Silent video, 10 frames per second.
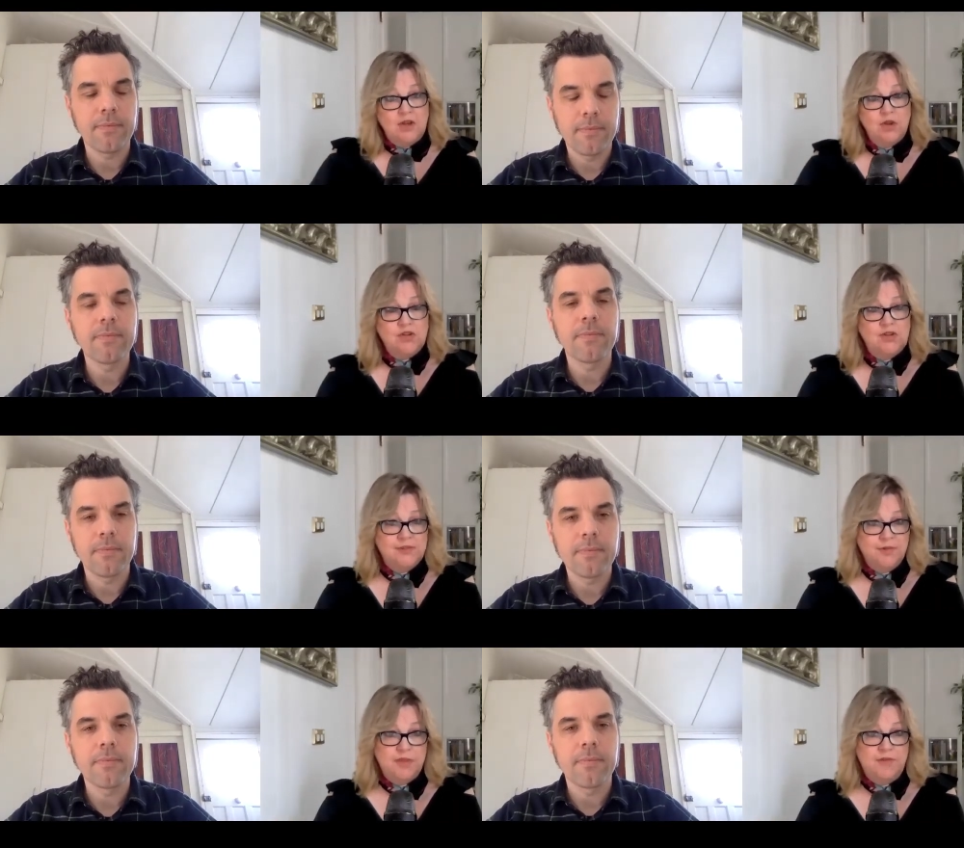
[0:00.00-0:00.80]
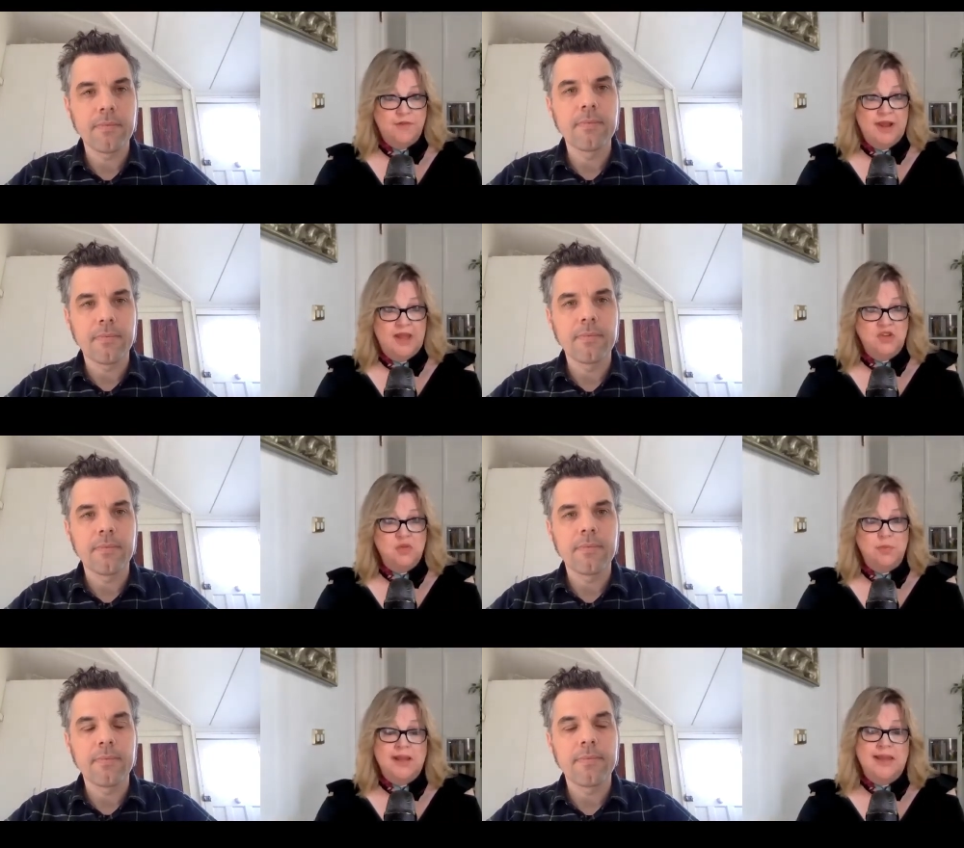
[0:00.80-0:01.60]
Speaker 1: not just from the
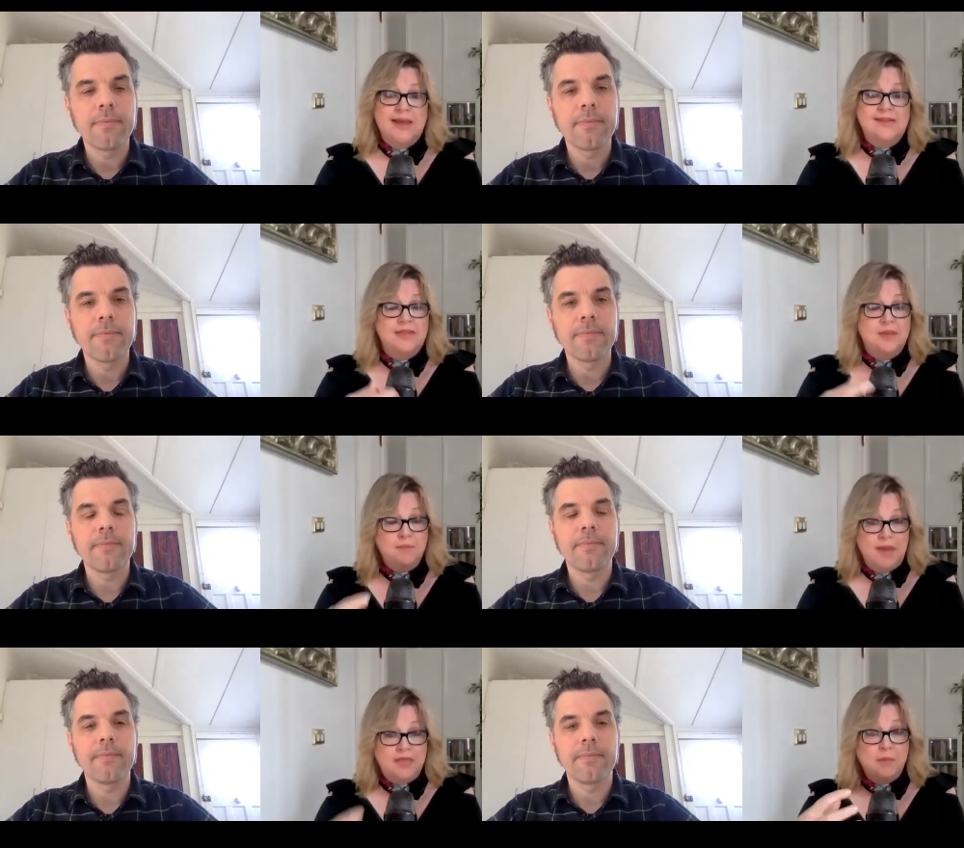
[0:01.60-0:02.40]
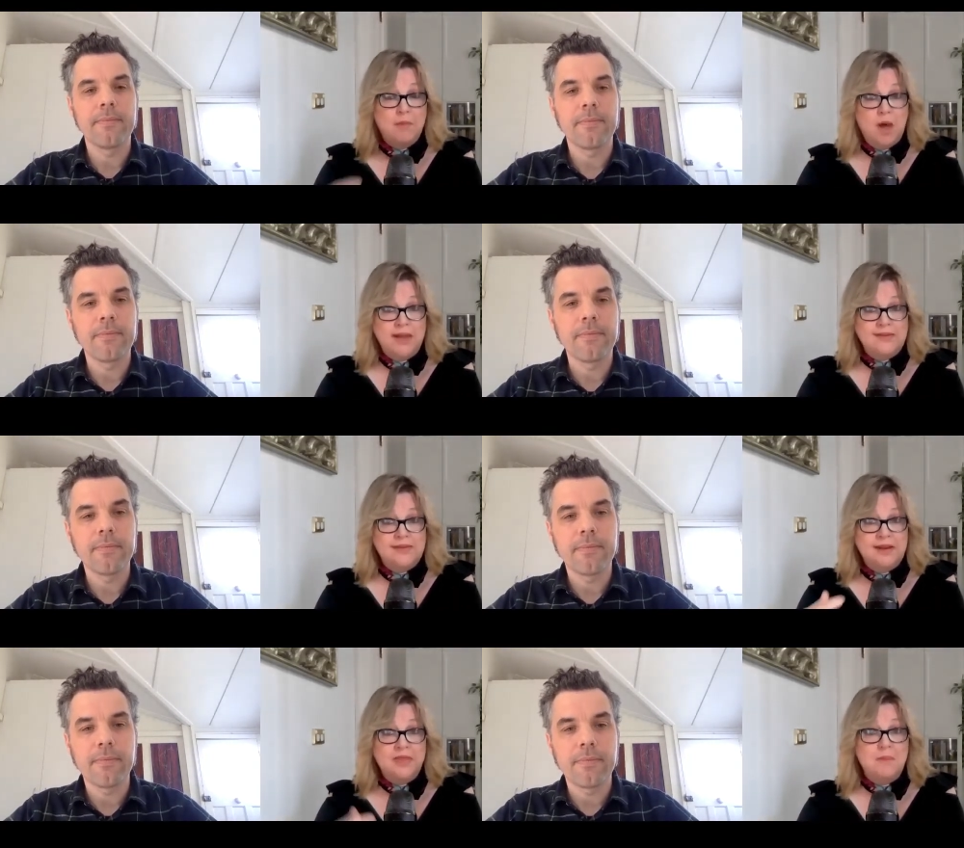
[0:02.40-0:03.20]
financial, but I guess the, the
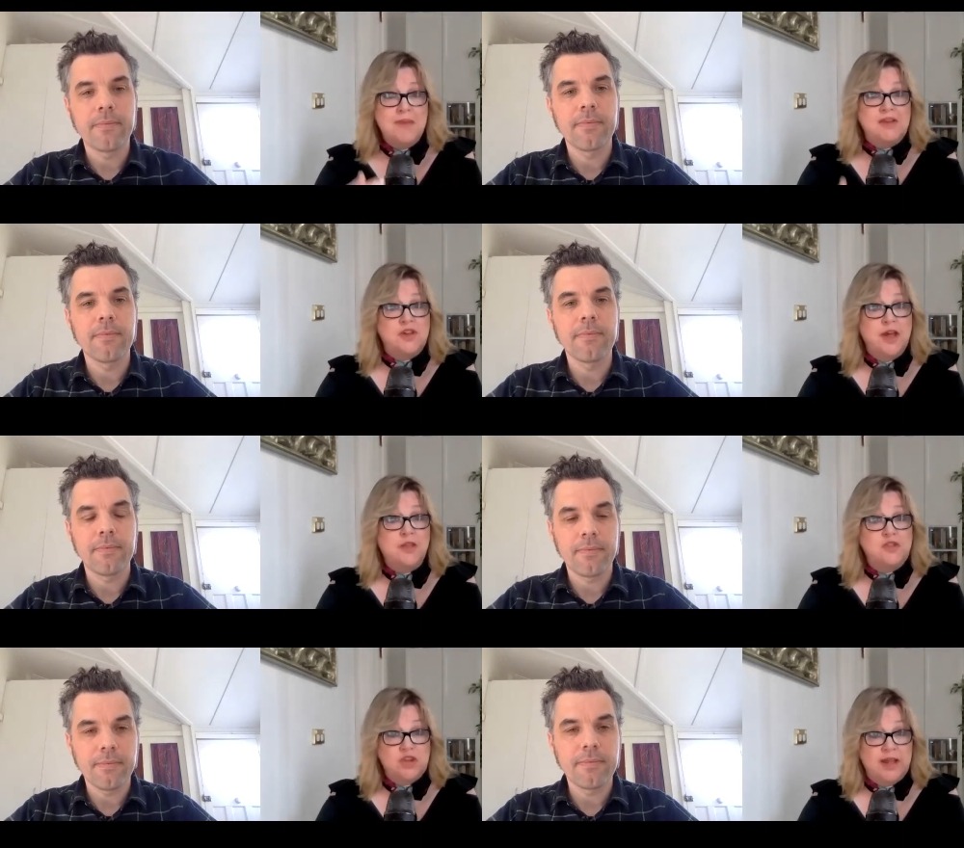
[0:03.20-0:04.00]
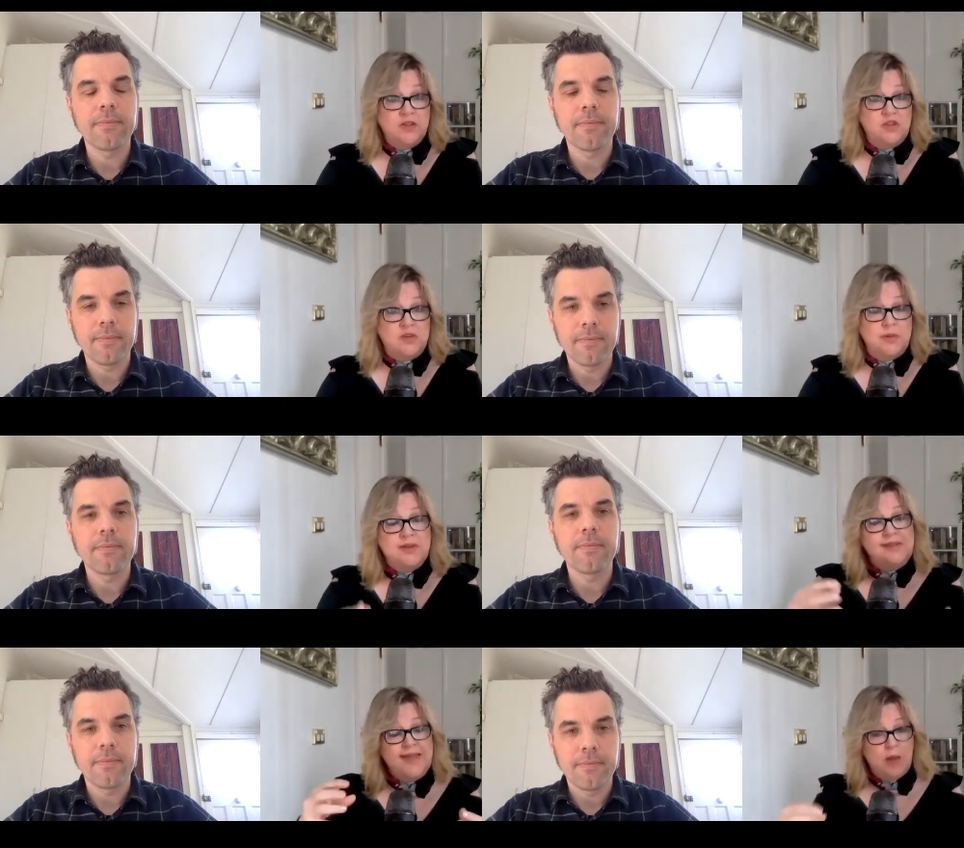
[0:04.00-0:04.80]
mindset and the mental health challenges,
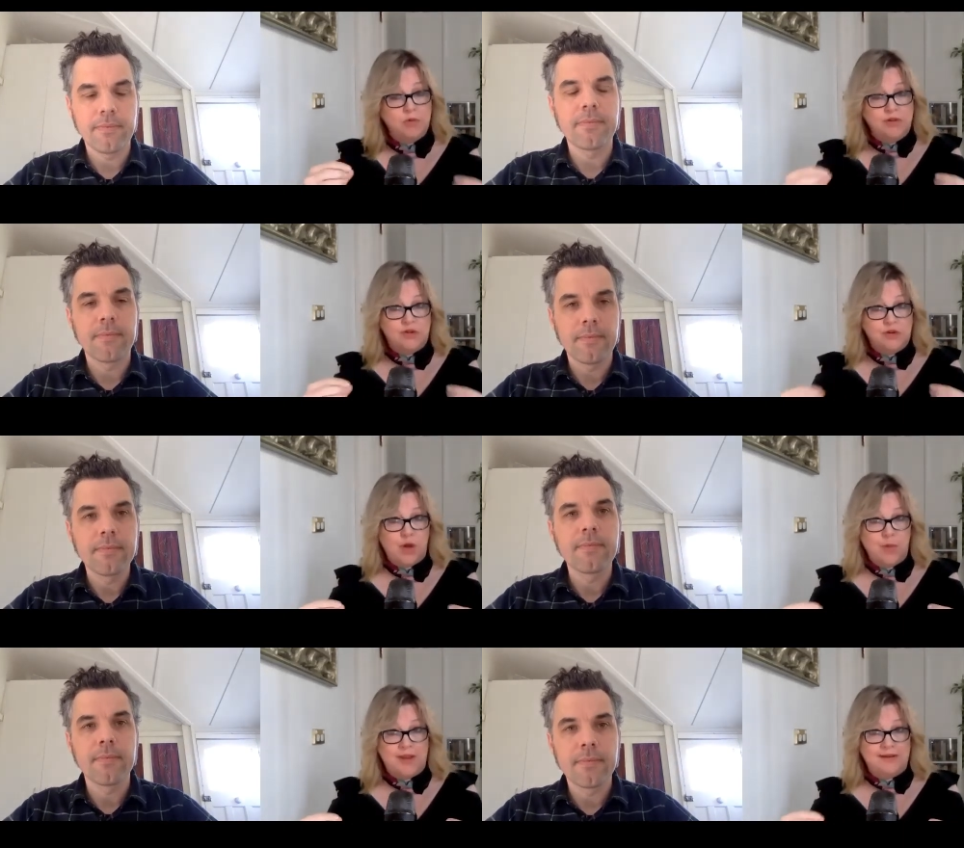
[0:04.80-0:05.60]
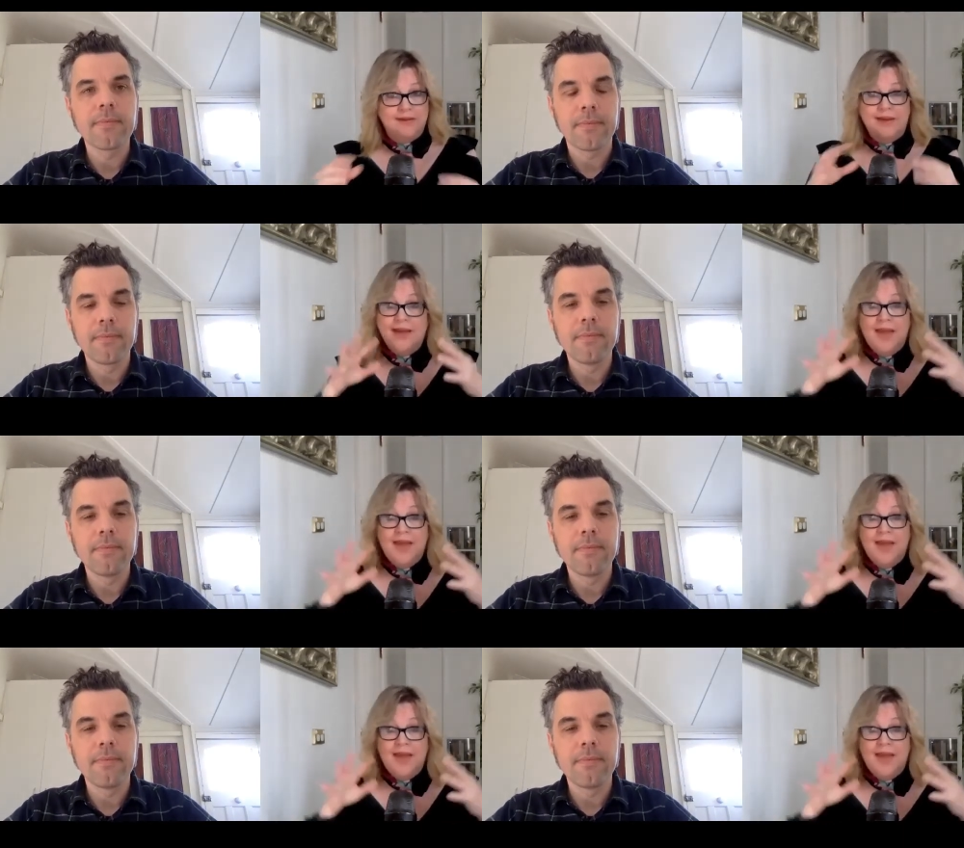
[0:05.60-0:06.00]
because that will determine